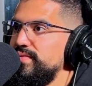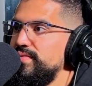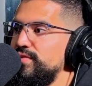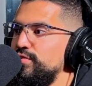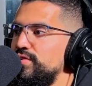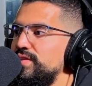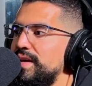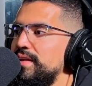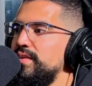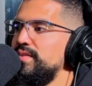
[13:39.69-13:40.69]
You
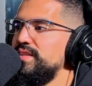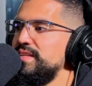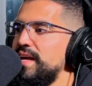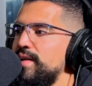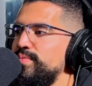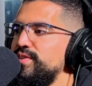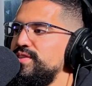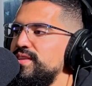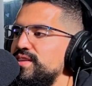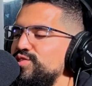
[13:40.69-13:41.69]
set
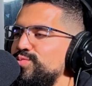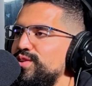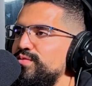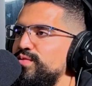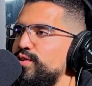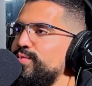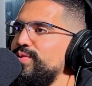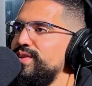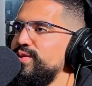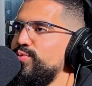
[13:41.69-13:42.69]
established things, whether
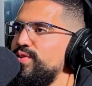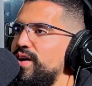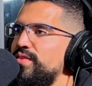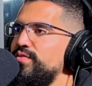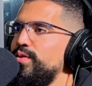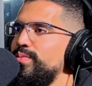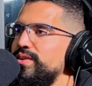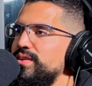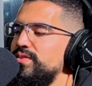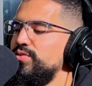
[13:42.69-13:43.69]
verbally or
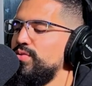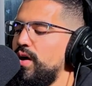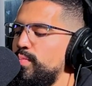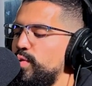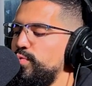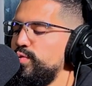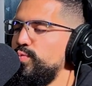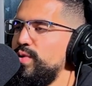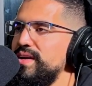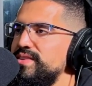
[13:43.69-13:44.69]
non-verbally. You come up with
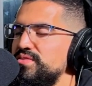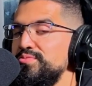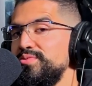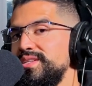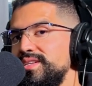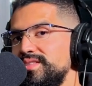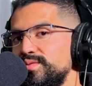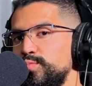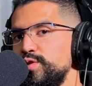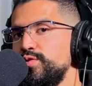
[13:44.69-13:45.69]
ways and routines
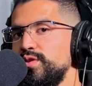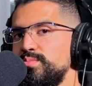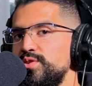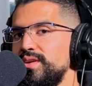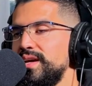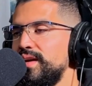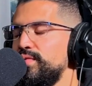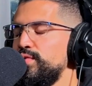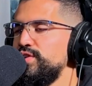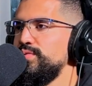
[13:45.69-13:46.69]
in which you communicate,
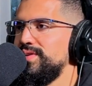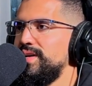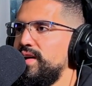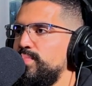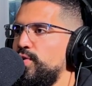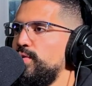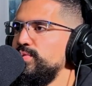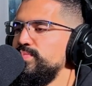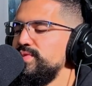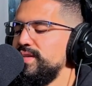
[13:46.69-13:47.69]
in which you attack
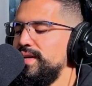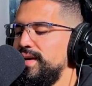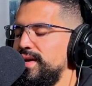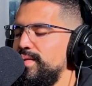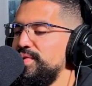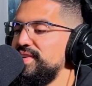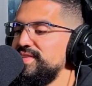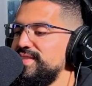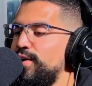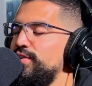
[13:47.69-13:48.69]
problems.
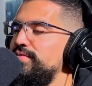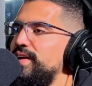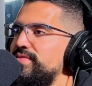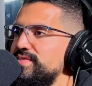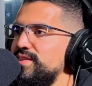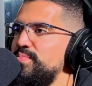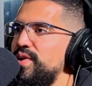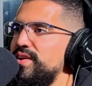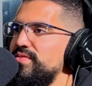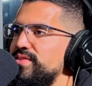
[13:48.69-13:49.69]
Because all of life is
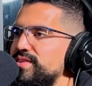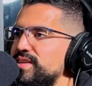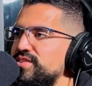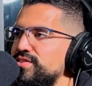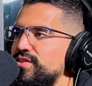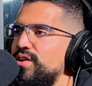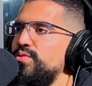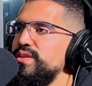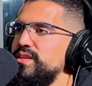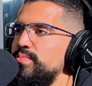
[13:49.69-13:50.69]
competitive, and essentially you're
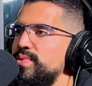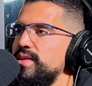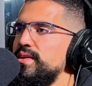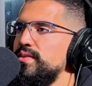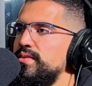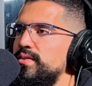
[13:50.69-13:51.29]
always competing.